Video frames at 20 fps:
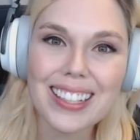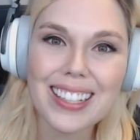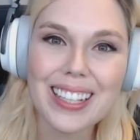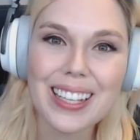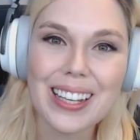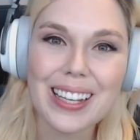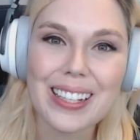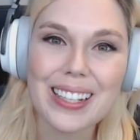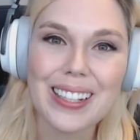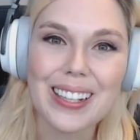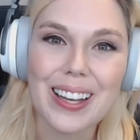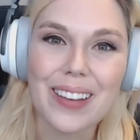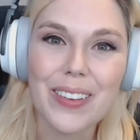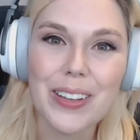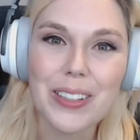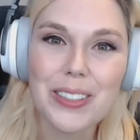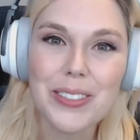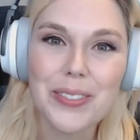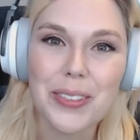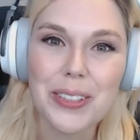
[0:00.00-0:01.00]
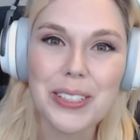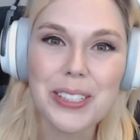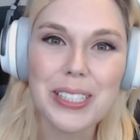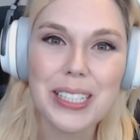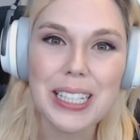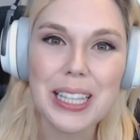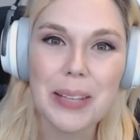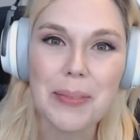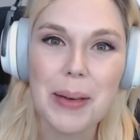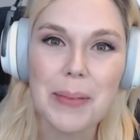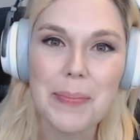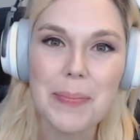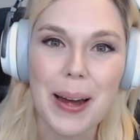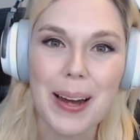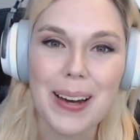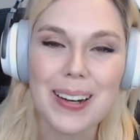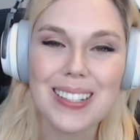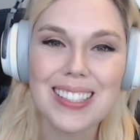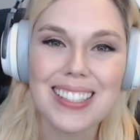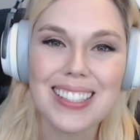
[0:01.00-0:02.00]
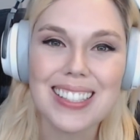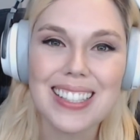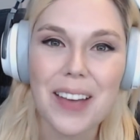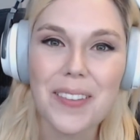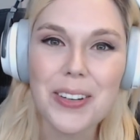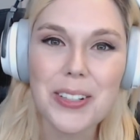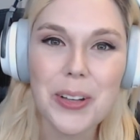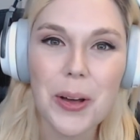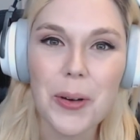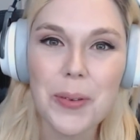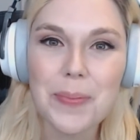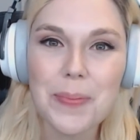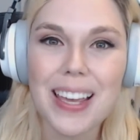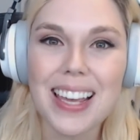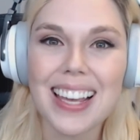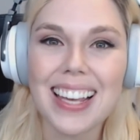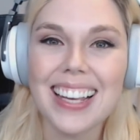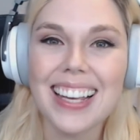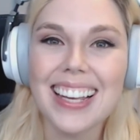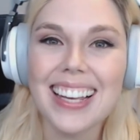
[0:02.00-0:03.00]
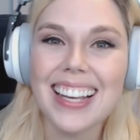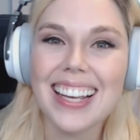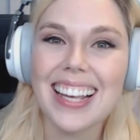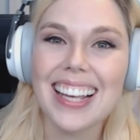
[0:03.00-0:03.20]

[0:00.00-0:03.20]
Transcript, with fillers: Uh, I was fortunate that my parents never told me